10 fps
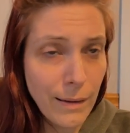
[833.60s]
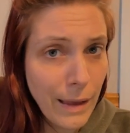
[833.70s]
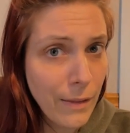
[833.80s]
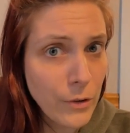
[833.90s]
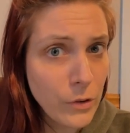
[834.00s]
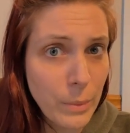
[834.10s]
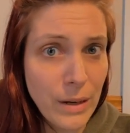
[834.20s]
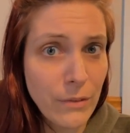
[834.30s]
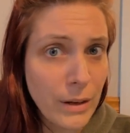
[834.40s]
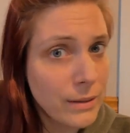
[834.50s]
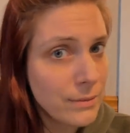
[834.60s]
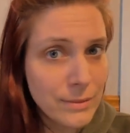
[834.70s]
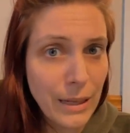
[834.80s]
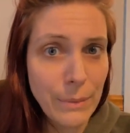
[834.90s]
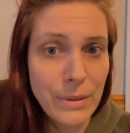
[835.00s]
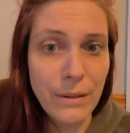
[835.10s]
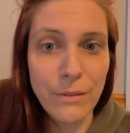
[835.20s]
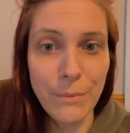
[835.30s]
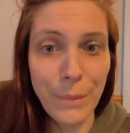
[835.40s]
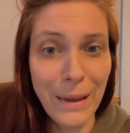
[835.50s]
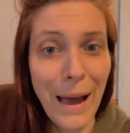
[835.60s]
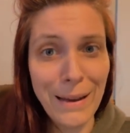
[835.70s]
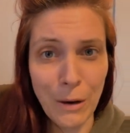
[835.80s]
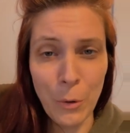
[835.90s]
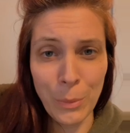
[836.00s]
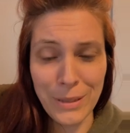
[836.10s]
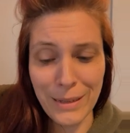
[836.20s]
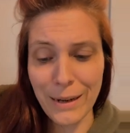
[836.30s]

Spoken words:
Yeah, there's so many different types of, but yeah, almost